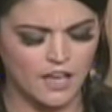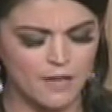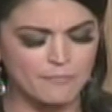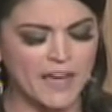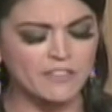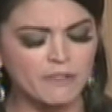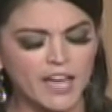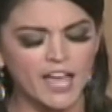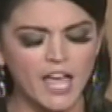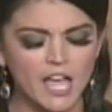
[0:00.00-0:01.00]
Um, by the
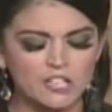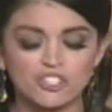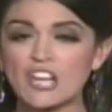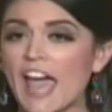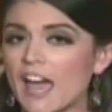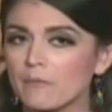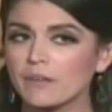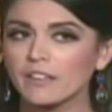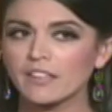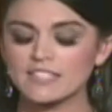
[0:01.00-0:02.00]
way,
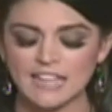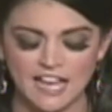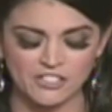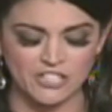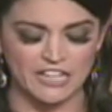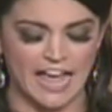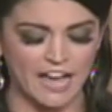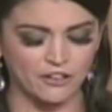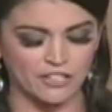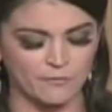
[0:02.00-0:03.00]
Jeb is actually an
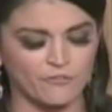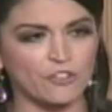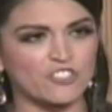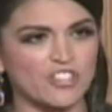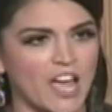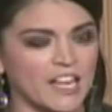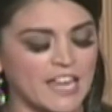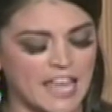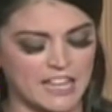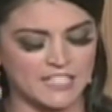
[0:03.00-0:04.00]
acronym for
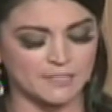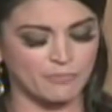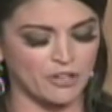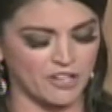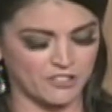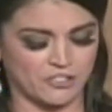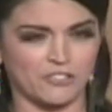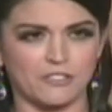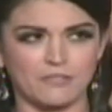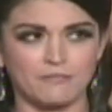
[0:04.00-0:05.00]
John Ellis
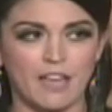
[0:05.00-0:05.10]
Bush.